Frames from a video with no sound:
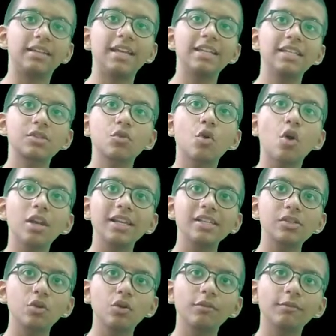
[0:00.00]
It is calling
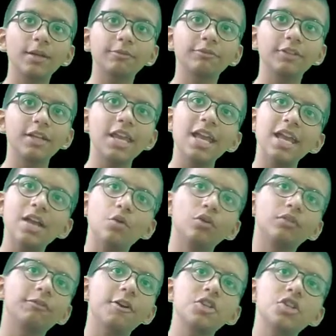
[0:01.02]
its own
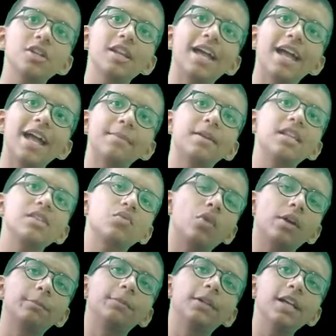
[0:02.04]
function n minus
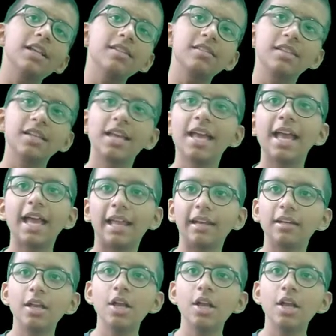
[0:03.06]
1 plus n.